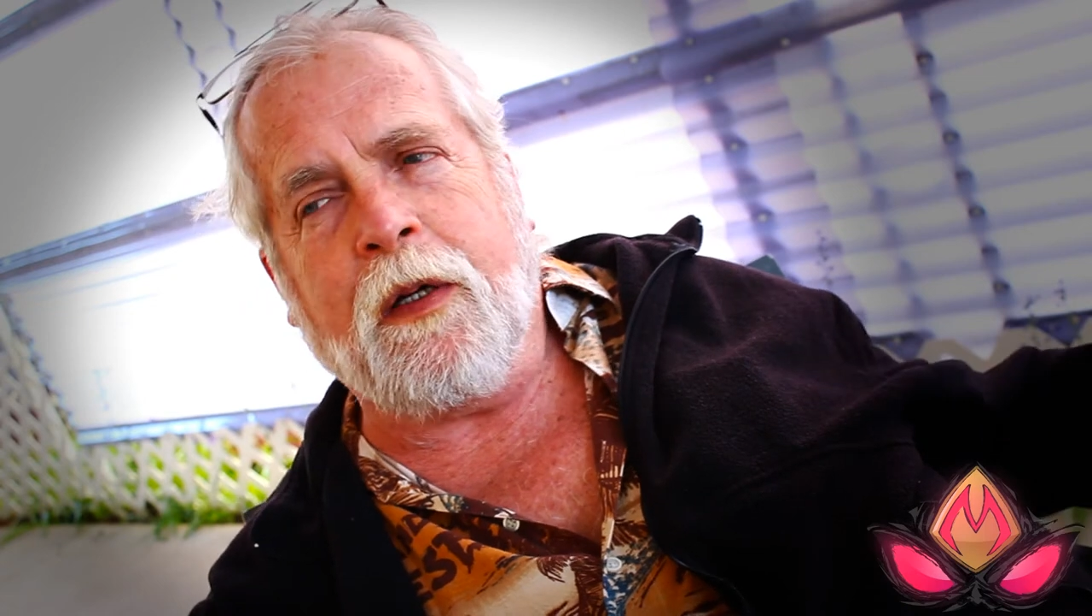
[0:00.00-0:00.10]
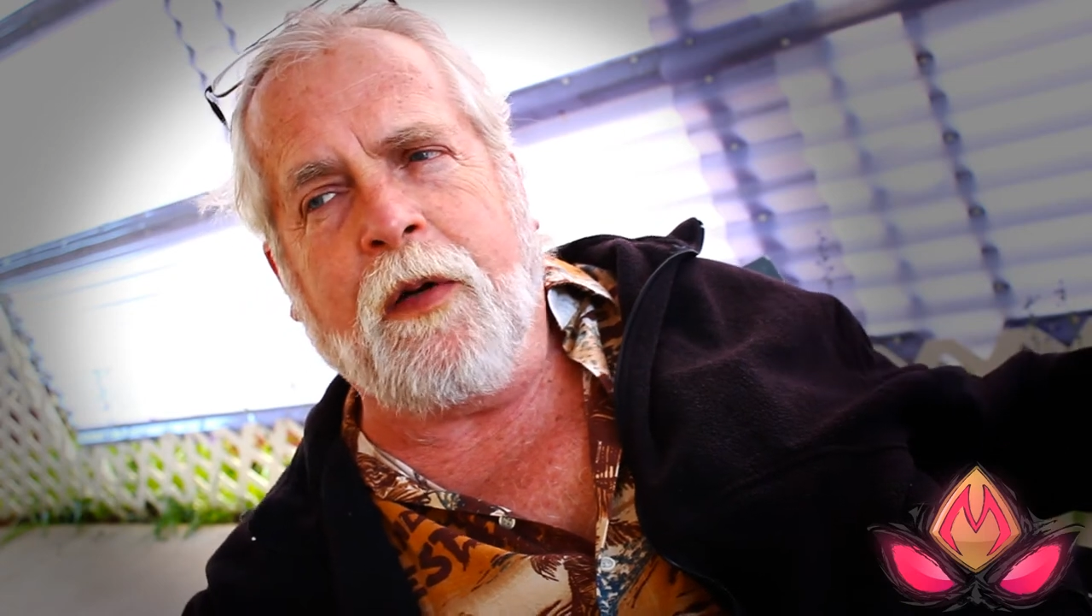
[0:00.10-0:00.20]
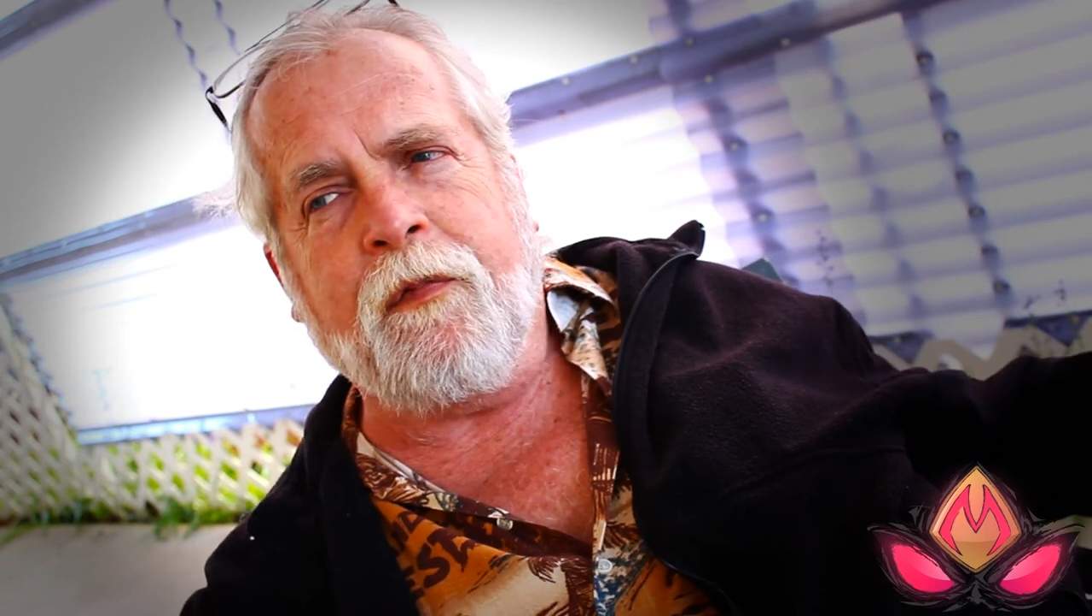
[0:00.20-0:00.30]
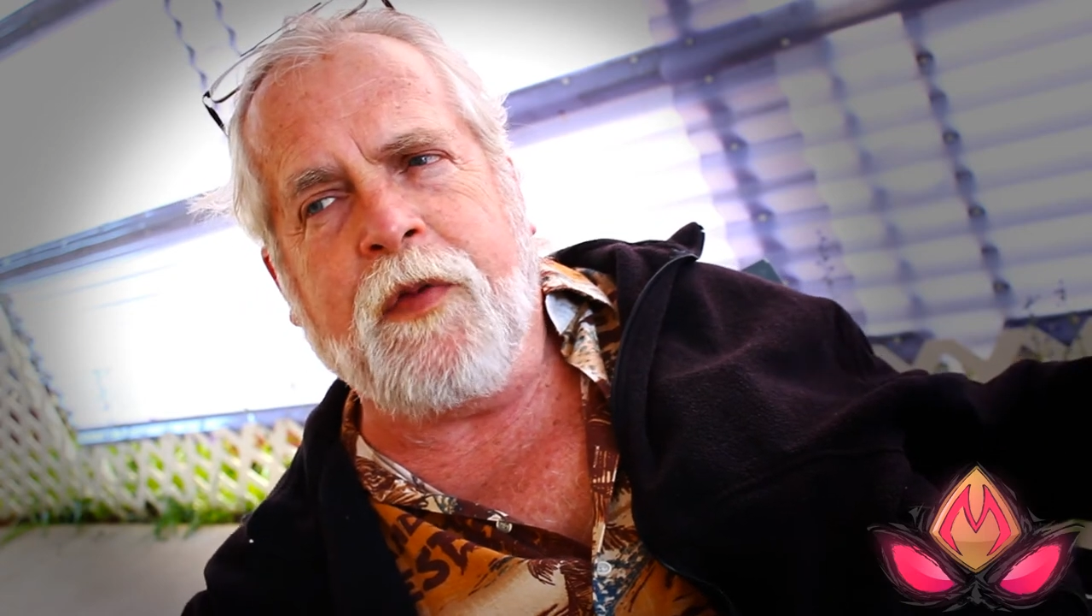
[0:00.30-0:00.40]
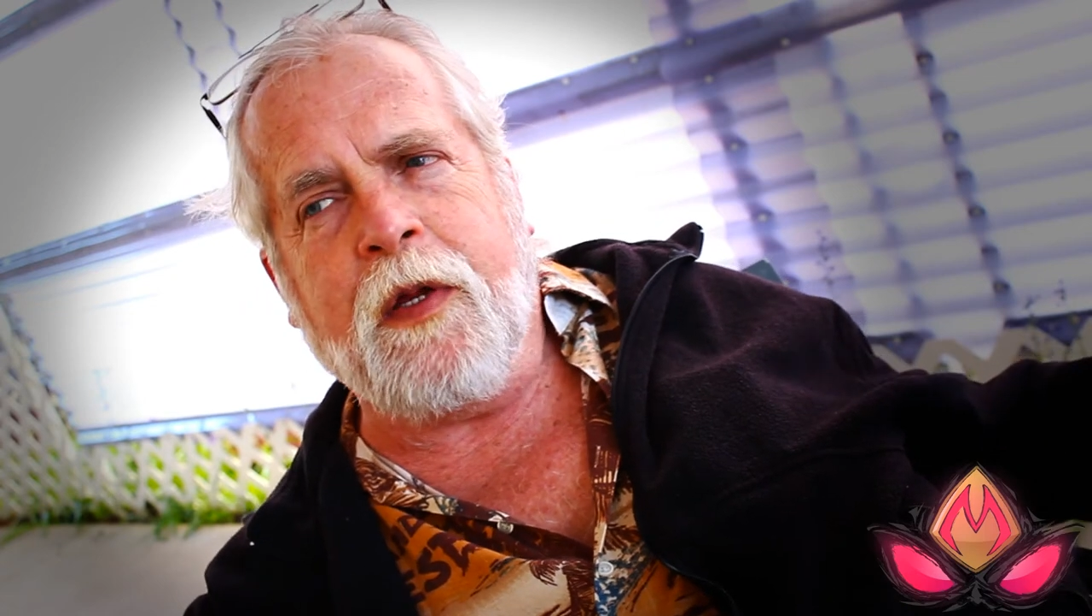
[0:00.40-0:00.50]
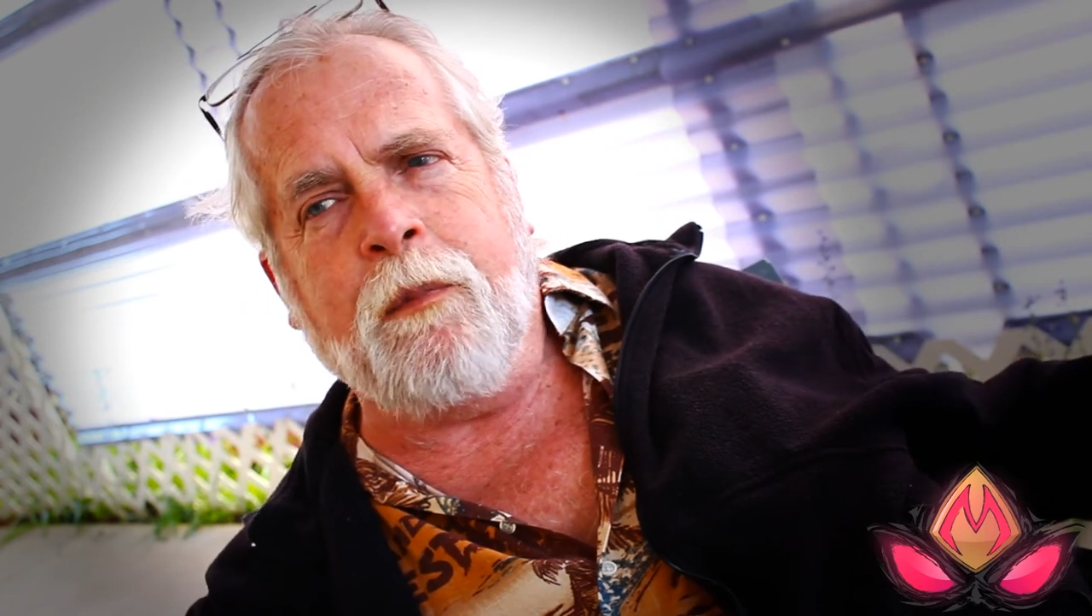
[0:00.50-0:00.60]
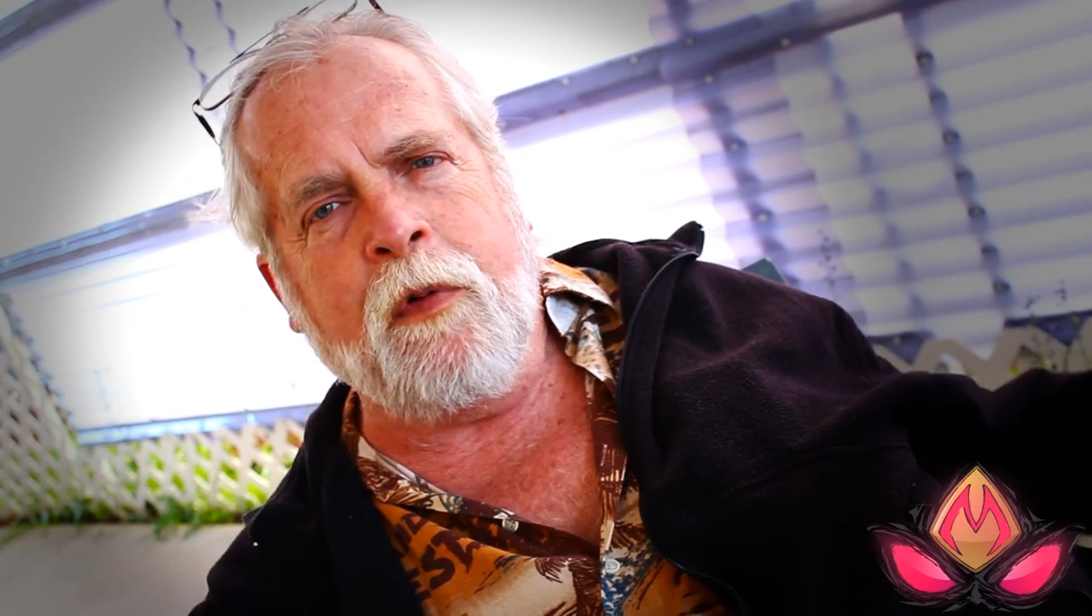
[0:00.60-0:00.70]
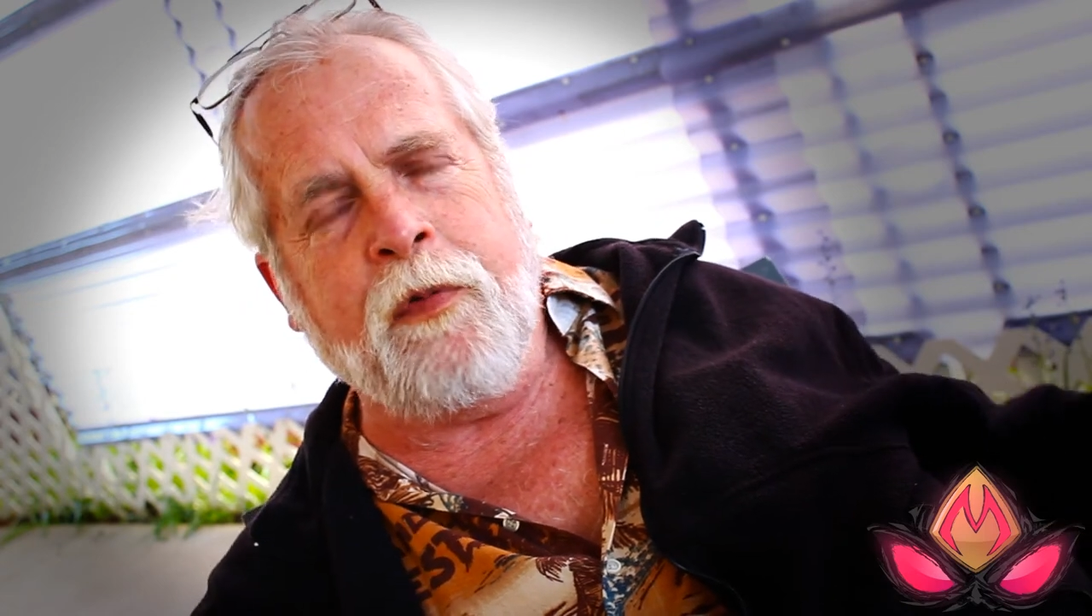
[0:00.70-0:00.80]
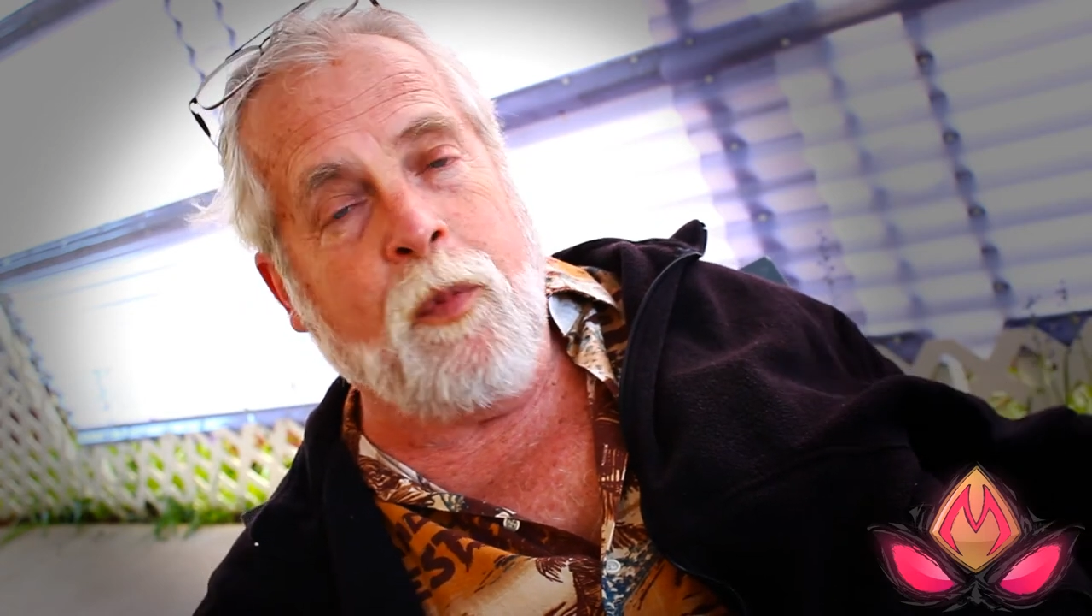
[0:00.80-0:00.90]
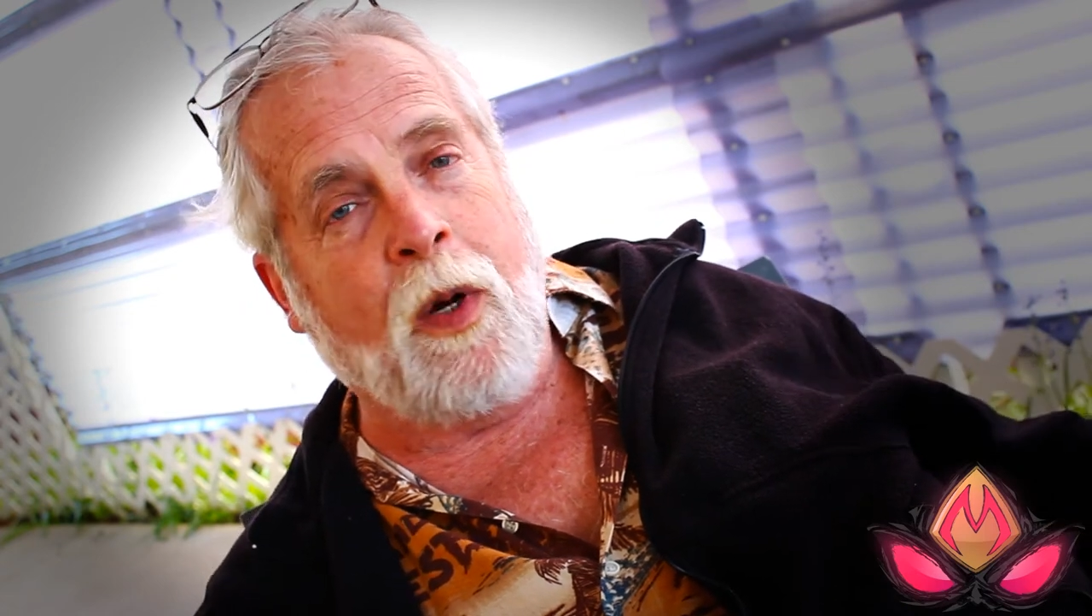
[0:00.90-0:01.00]
of the
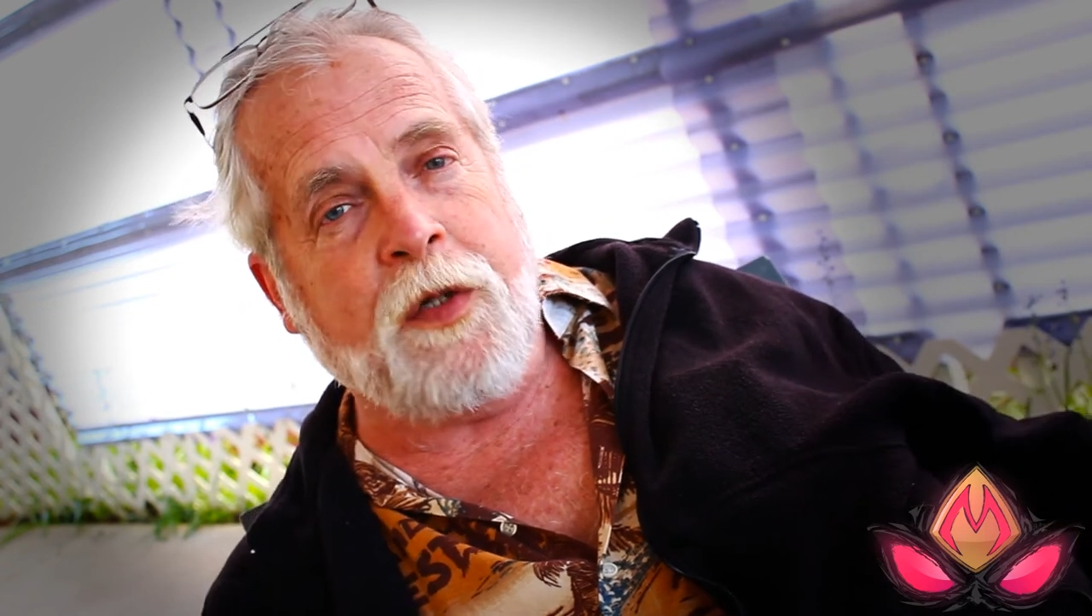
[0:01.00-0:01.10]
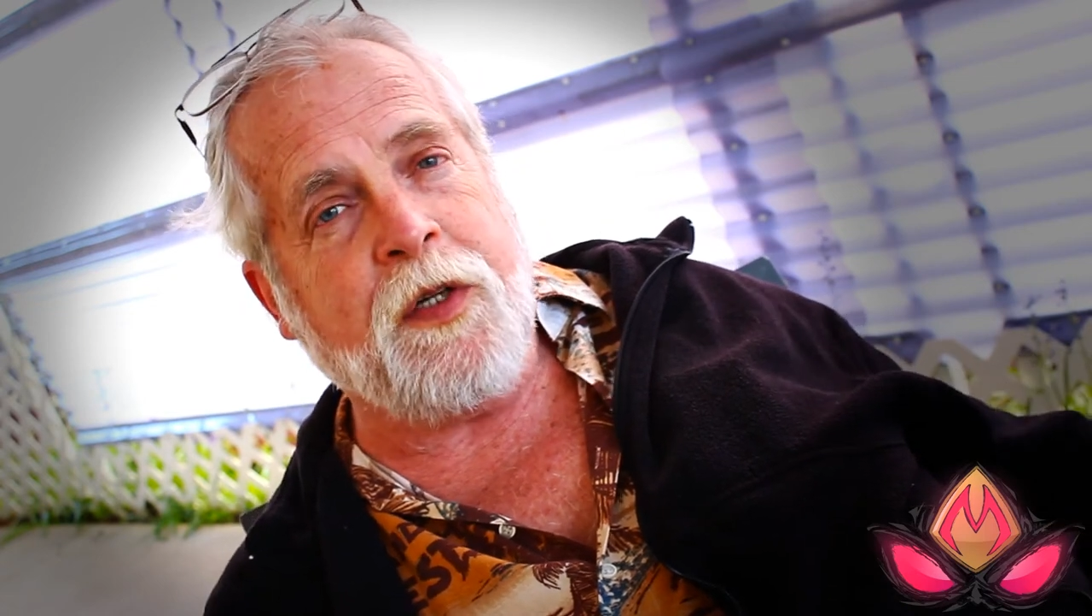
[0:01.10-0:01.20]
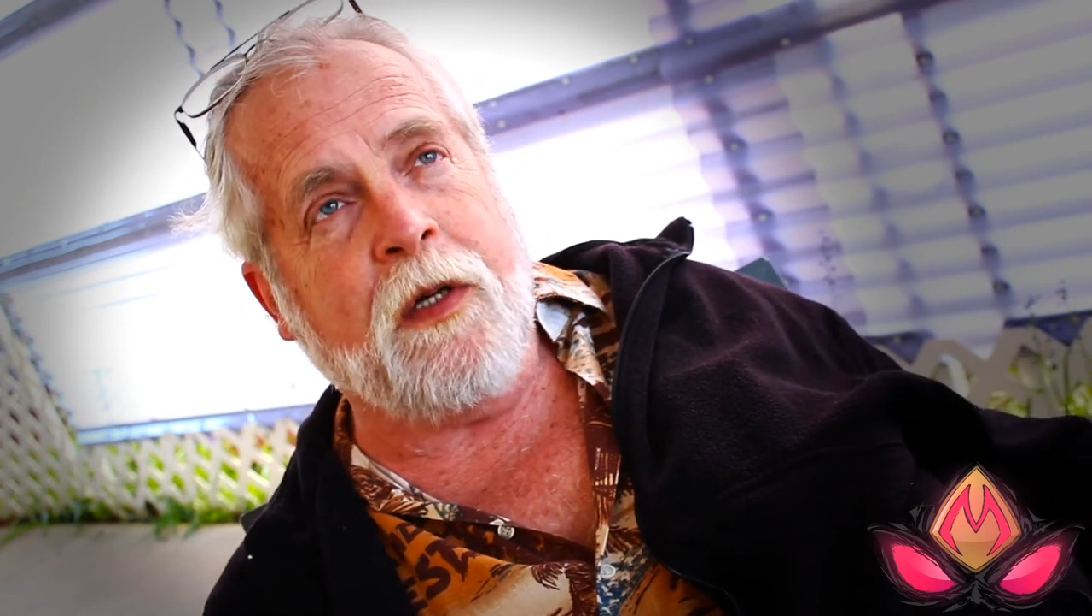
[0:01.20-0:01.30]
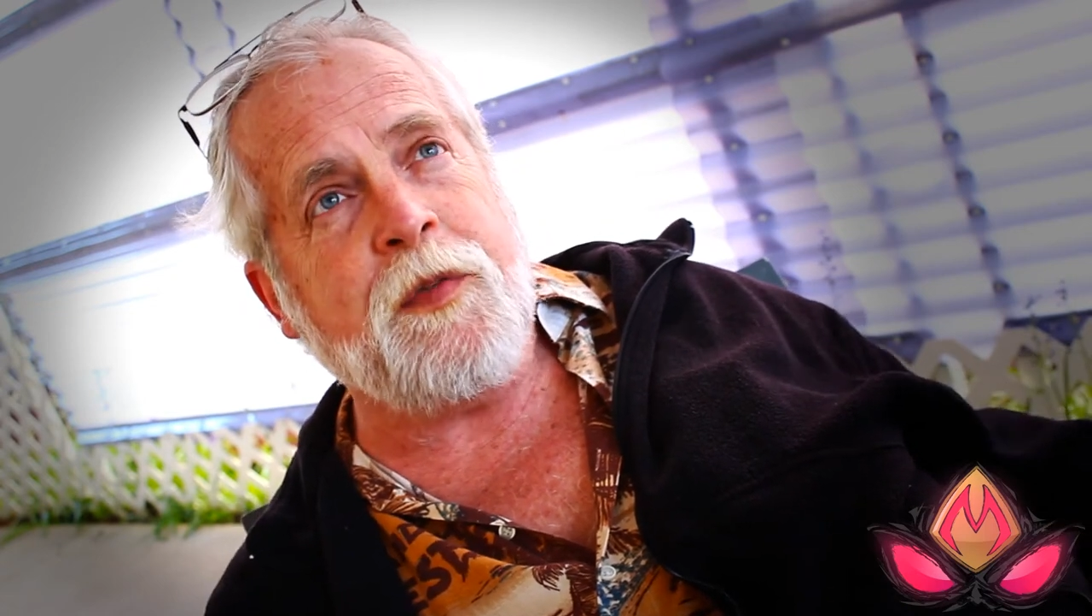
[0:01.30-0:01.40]
movie watching